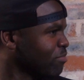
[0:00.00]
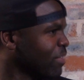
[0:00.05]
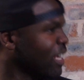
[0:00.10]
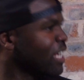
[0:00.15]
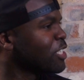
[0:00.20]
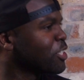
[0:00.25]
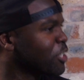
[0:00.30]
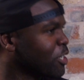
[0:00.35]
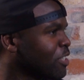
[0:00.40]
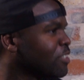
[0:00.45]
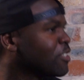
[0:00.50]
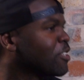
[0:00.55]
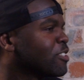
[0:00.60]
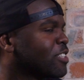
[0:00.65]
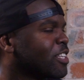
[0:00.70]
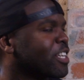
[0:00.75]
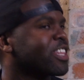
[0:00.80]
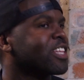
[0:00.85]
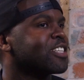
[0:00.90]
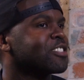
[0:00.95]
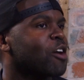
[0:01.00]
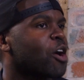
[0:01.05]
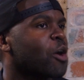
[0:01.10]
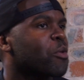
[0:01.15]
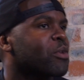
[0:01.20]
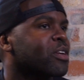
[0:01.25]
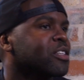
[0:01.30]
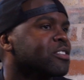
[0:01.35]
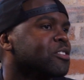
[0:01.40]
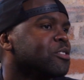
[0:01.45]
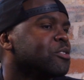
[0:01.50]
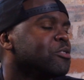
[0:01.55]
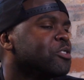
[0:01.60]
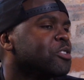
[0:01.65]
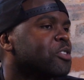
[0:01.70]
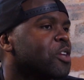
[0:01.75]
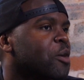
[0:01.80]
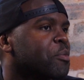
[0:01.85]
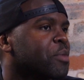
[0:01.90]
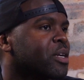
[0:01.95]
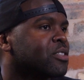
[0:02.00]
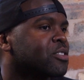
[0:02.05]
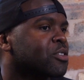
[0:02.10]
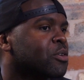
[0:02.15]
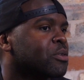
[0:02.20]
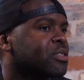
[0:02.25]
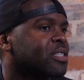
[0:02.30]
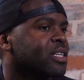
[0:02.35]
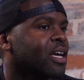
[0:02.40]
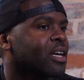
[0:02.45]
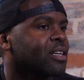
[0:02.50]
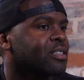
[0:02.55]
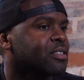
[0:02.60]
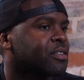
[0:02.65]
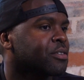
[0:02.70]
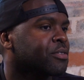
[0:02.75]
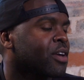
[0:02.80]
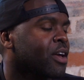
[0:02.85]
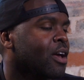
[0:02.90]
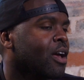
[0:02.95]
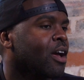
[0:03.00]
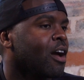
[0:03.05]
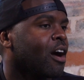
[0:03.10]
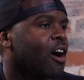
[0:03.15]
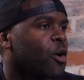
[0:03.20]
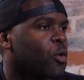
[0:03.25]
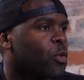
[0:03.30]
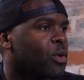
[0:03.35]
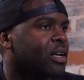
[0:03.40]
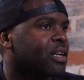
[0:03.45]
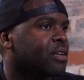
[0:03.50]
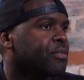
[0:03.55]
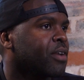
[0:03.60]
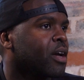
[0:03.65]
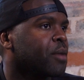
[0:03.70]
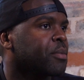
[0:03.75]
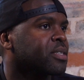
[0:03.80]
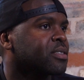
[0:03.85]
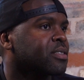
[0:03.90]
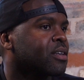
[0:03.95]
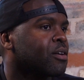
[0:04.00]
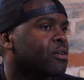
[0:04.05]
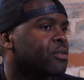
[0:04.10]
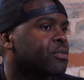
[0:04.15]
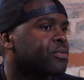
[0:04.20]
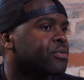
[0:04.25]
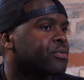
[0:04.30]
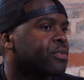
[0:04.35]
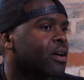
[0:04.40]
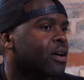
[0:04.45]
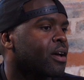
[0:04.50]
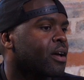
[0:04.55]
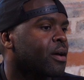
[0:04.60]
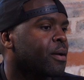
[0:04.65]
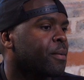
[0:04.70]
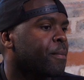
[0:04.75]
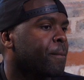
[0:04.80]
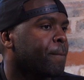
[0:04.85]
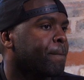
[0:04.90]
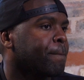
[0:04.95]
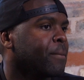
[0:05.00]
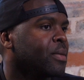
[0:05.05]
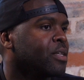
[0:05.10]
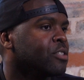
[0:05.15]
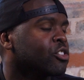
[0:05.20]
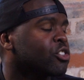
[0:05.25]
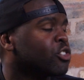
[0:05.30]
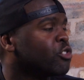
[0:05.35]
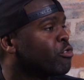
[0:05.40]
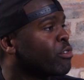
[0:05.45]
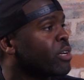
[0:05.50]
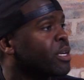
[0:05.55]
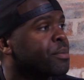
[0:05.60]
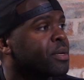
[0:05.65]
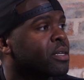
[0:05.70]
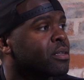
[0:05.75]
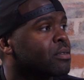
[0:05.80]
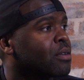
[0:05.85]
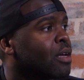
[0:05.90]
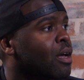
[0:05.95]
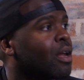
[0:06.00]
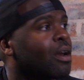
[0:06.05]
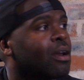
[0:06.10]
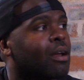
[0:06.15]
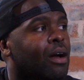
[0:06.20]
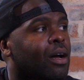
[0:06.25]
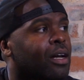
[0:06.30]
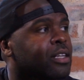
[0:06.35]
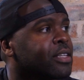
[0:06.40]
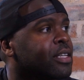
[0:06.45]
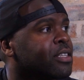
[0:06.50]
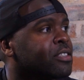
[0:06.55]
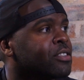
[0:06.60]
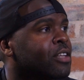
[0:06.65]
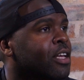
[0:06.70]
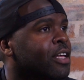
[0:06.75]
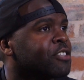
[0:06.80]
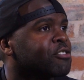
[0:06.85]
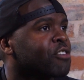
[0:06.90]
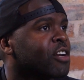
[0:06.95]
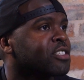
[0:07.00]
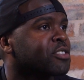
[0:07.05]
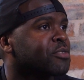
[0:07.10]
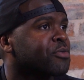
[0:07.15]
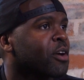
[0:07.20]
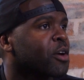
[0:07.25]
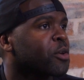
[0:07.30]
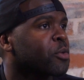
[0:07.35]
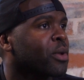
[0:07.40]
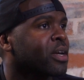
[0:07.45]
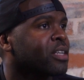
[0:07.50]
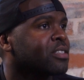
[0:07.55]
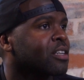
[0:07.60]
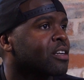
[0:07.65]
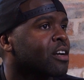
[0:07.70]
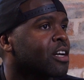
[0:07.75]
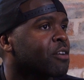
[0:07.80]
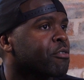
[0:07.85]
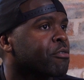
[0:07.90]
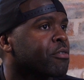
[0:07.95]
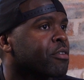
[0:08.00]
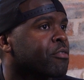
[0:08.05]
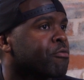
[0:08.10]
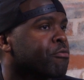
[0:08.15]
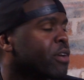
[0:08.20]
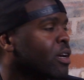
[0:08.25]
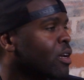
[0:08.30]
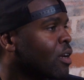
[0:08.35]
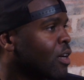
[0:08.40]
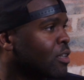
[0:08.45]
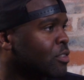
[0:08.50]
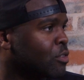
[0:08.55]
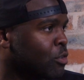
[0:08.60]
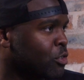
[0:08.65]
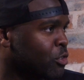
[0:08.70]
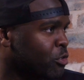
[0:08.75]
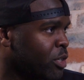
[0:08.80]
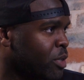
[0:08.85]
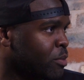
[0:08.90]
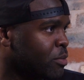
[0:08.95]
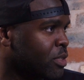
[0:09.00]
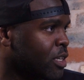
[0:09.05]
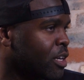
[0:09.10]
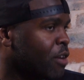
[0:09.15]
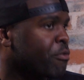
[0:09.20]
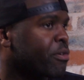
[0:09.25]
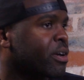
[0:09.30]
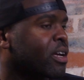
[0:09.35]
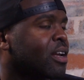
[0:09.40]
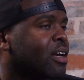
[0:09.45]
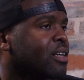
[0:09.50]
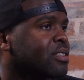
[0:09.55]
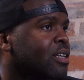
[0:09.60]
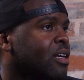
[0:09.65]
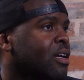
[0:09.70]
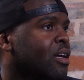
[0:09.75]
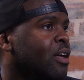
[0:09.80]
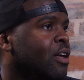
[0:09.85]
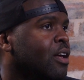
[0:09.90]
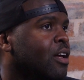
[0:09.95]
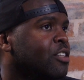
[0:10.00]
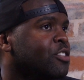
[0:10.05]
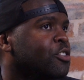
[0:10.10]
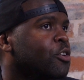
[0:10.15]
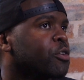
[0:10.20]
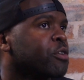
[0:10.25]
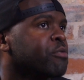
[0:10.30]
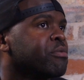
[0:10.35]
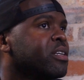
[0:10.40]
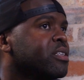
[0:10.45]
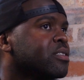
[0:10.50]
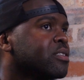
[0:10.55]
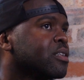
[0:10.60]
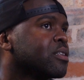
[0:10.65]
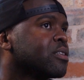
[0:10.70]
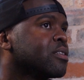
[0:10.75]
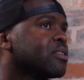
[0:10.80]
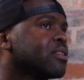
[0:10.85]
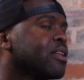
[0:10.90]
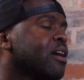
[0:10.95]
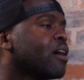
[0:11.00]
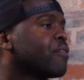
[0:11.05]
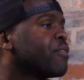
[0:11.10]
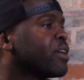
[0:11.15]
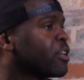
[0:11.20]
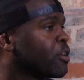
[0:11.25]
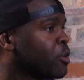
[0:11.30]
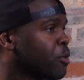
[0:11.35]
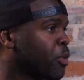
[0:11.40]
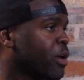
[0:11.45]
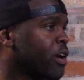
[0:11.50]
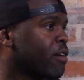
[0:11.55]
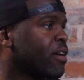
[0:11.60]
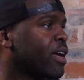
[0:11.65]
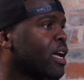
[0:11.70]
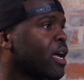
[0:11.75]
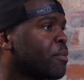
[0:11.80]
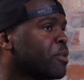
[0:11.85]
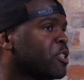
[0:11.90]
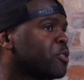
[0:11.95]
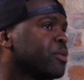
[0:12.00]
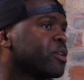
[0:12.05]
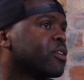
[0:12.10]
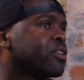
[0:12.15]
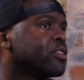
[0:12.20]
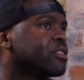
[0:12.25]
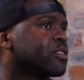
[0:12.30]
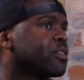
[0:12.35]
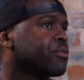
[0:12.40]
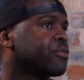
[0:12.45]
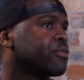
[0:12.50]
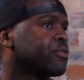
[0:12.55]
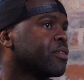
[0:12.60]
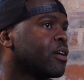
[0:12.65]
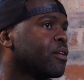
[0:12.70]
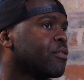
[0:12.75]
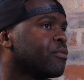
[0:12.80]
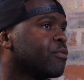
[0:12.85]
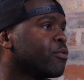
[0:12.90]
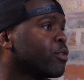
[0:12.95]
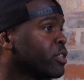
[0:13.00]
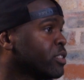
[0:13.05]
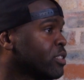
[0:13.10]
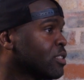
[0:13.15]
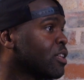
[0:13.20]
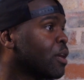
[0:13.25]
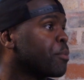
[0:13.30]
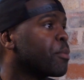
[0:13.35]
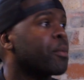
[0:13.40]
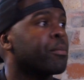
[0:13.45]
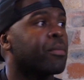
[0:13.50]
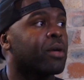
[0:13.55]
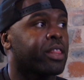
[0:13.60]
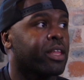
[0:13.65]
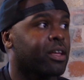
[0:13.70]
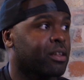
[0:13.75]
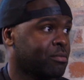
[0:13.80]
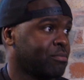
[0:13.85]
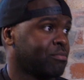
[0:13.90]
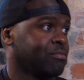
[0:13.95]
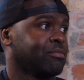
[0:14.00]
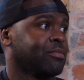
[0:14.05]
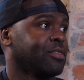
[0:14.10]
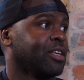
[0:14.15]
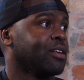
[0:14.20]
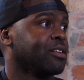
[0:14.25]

nature and to the things that I wanted to do. Do you know what I mean? So it's a case of I quickly found myself just dreaming a lot and trying to find ways to kind of realize those dreams. And I realized that the only reason that I've ended up where I am is because of voices like my mother, do